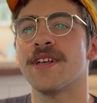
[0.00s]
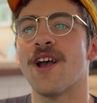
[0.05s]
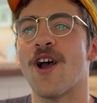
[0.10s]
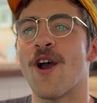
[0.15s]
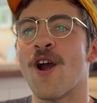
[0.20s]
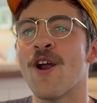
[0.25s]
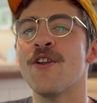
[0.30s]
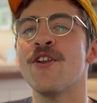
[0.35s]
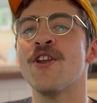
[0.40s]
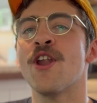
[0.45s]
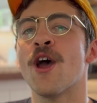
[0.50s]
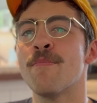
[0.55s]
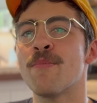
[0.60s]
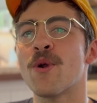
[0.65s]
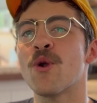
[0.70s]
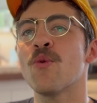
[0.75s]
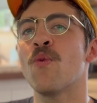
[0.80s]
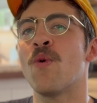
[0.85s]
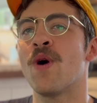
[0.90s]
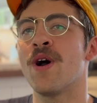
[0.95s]
Our
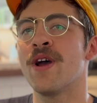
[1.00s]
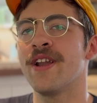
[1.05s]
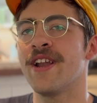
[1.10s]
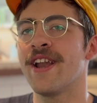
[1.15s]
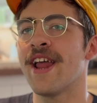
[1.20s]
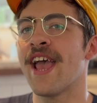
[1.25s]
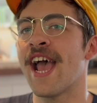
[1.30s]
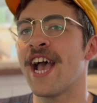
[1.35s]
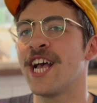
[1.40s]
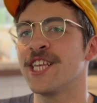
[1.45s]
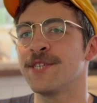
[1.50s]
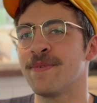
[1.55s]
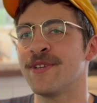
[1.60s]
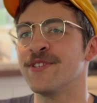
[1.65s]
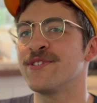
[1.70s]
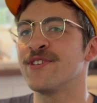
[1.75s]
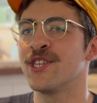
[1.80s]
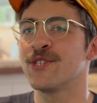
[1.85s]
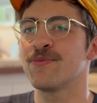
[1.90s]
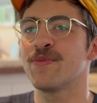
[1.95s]
number one, and it has
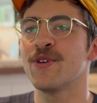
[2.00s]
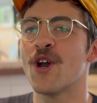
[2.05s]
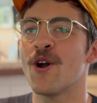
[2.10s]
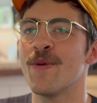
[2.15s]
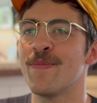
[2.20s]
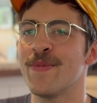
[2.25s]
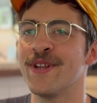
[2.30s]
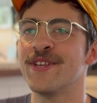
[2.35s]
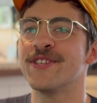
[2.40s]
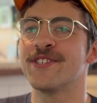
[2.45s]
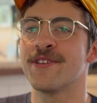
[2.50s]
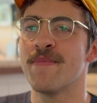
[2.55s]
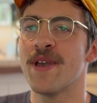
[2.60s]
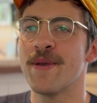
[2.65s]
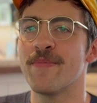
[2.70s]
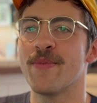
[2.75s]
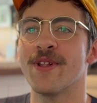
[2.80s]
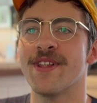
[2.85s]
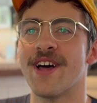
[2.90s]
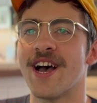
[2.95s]
been since we opened, is the
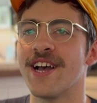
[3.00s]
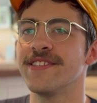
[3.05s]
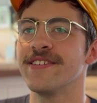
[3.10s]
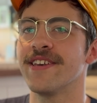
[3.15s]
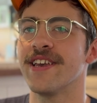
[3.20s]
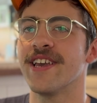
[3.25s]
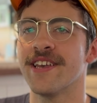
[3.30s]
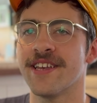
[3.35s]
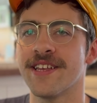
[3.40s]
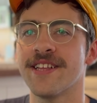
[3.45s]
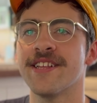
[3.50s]
maple latte.